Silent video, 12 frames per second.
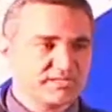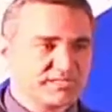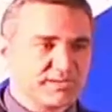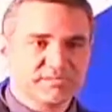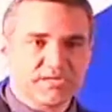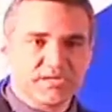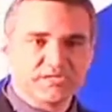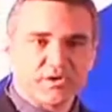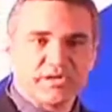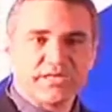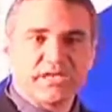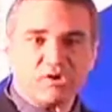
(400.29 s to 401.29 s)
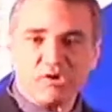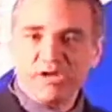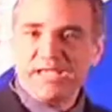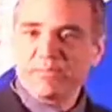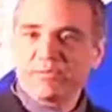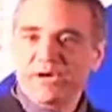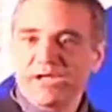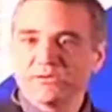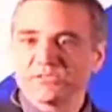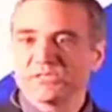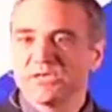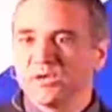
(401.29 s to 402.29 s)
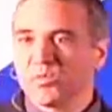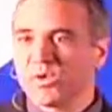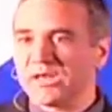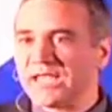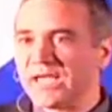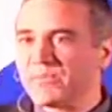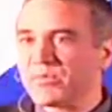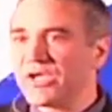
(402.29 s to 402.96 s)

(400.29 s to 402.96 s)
Embryonic stem cells are in the early embryos.